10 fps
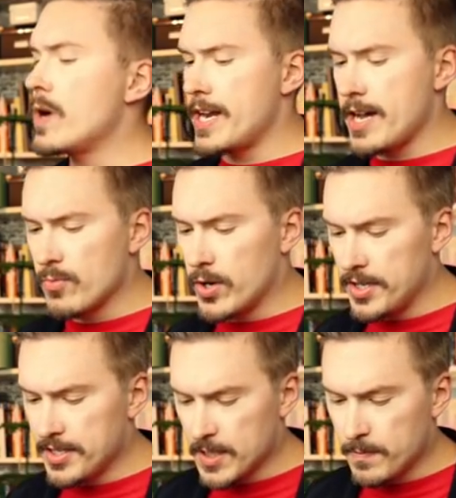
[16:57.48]
when I
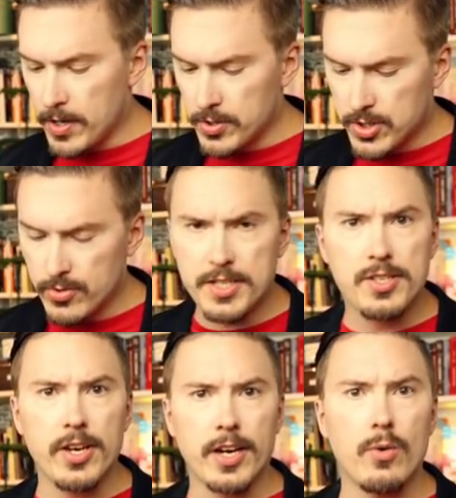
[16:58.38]
was exposed to
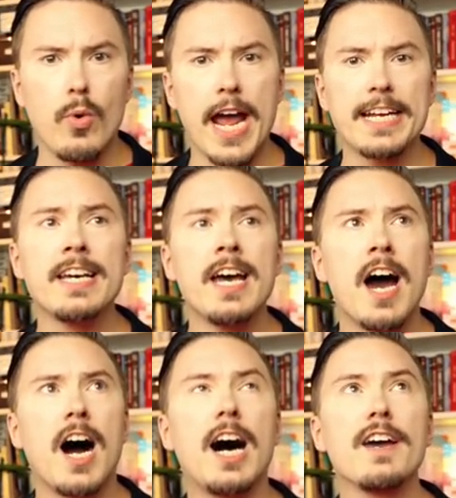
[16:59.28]
async await,
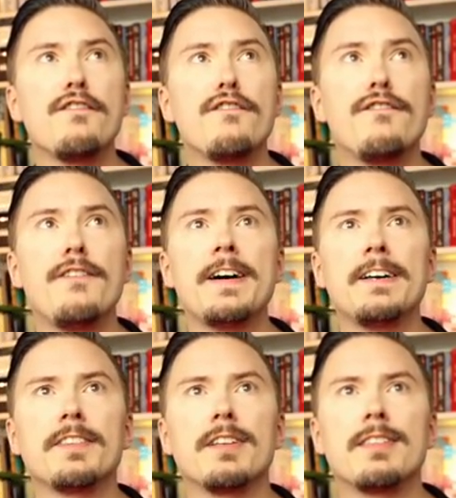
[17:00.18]
I
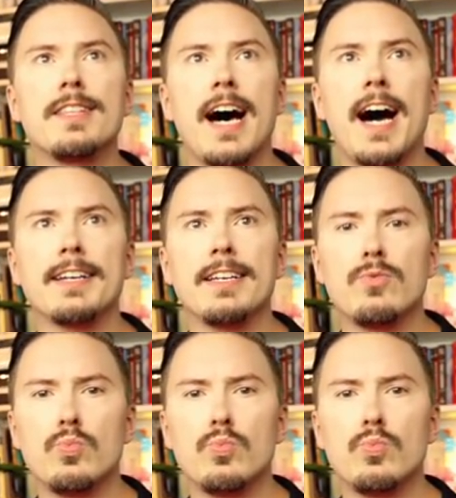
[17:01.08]
felt that it